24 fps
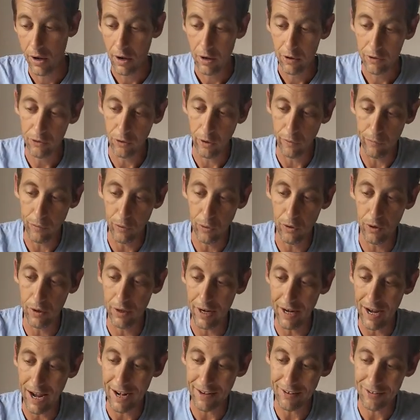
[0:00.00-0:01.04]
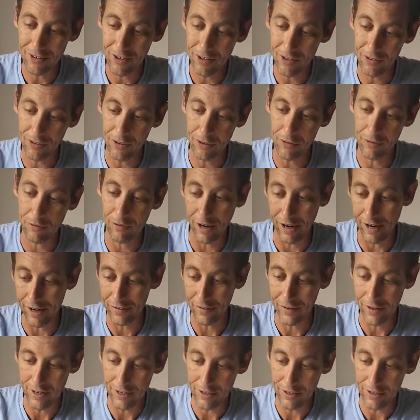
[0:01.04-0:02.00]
So if you can access it via the